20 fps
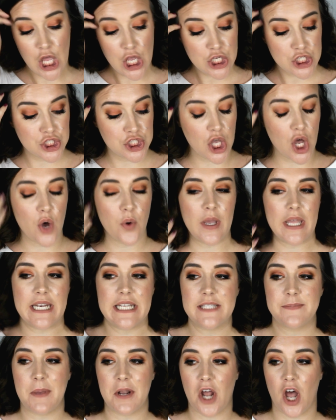So it
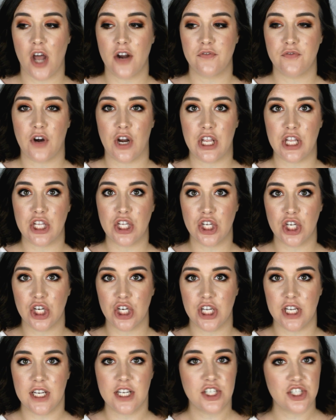has been on for a
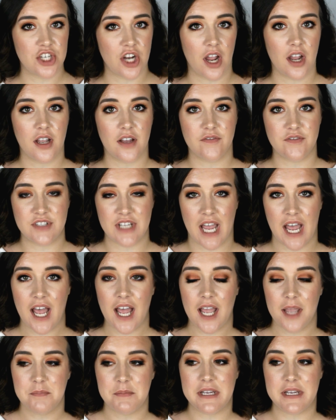good chunk of time,